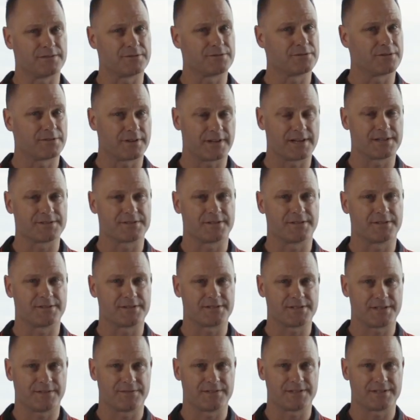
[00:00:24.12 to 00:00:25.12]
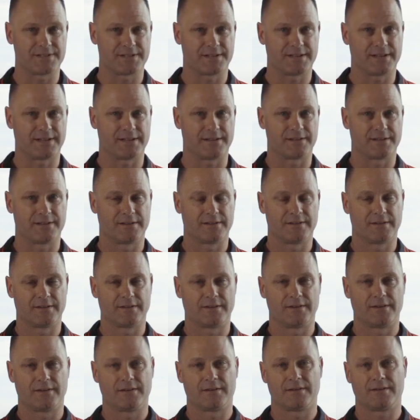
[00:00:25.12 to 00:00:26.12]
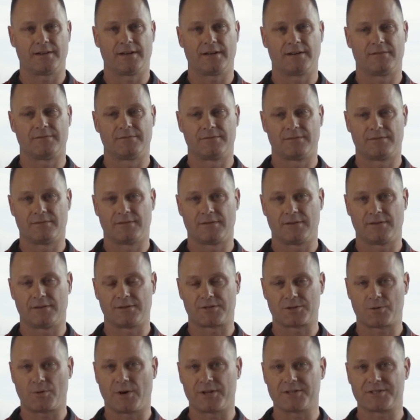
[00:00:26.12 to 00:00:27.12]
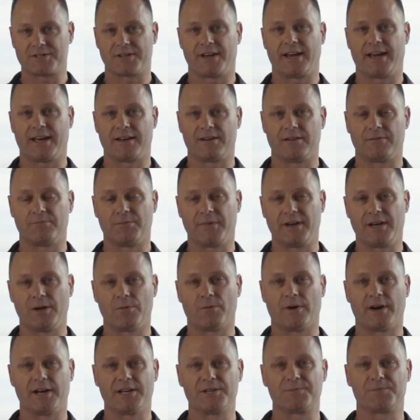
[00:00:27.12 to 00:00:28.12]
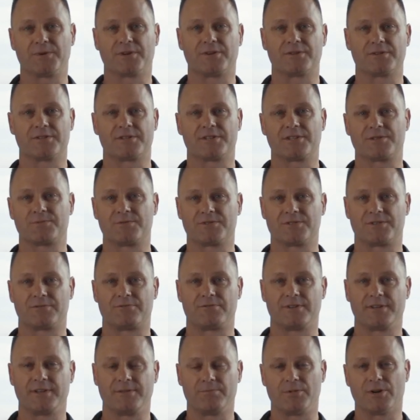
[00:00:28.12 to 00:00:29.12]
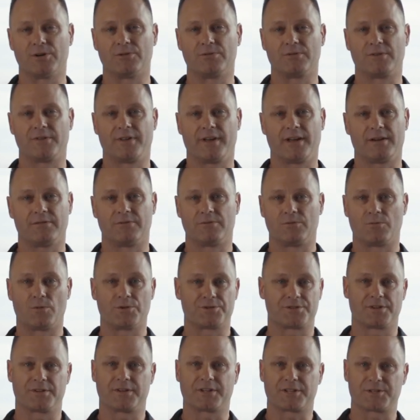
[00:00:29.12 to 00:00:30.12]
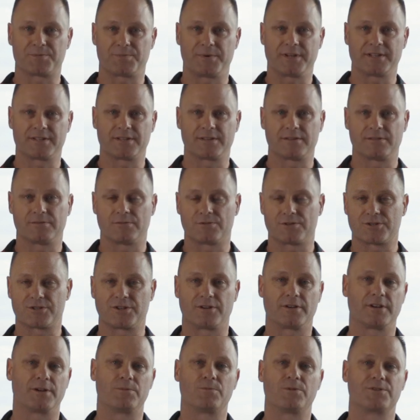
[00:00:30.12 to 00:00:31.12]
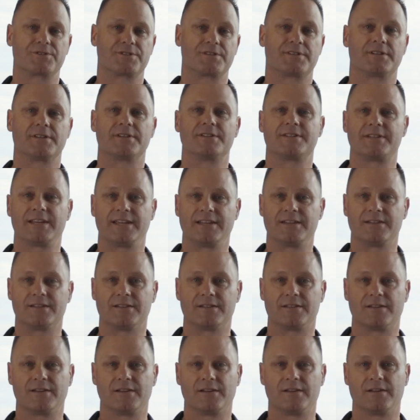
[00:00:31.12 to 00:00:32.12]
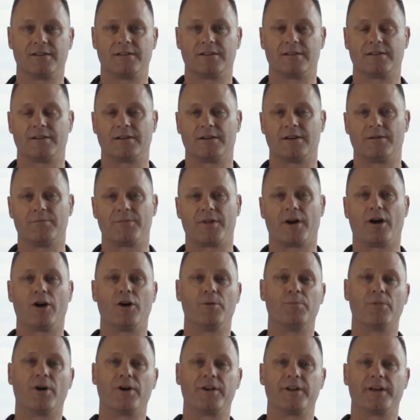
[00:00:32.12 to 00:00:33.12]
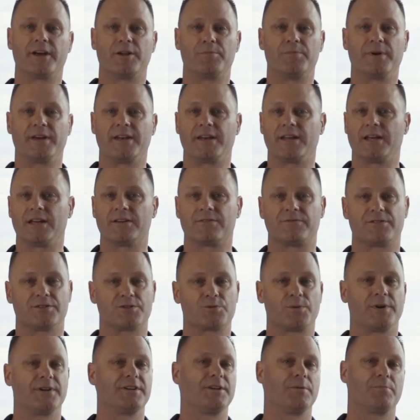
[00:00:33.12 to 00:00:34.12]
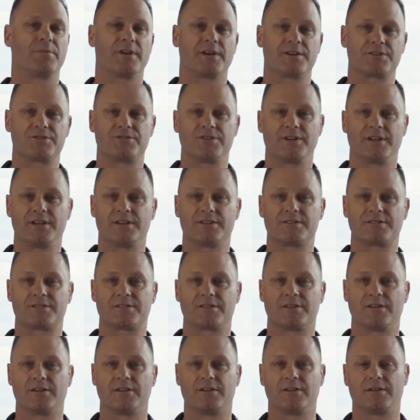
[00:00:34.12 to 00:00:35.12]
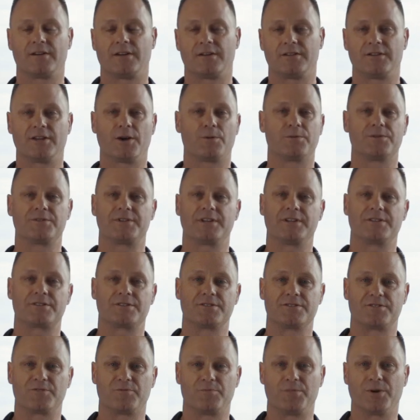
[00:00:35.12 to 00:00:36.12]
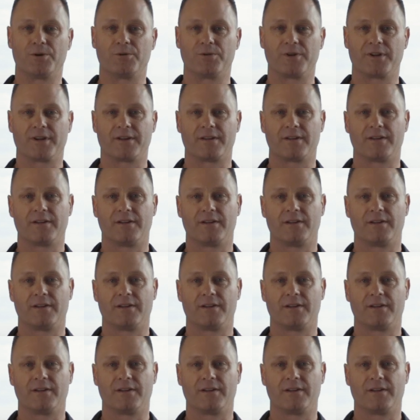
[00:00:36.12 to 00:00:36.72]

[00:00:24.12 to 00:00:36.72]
in 2017. Now it's quite sad in many ways because this was a rebuild that wasn't expected or certainly wasn't intended. The homeowner had been here for 20 plus years, had no intentions of building,